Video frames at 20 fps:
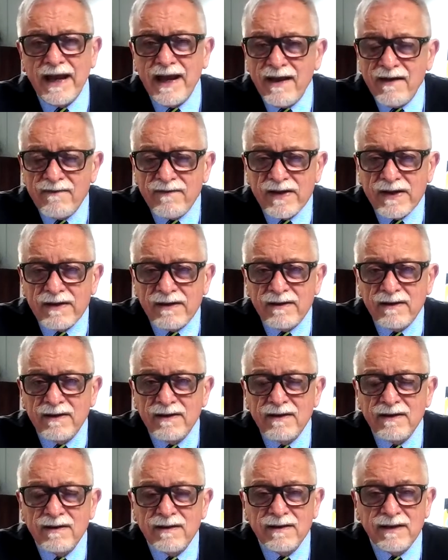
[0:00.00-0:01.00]

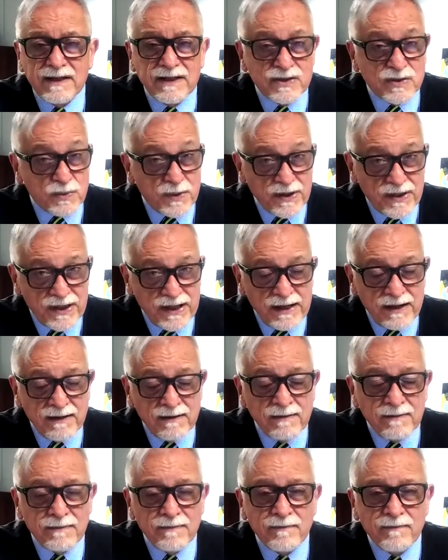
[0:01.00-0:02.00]
Heaven is
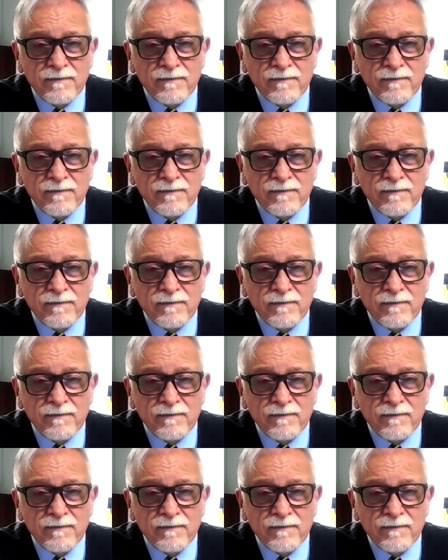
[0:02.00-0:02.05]
within.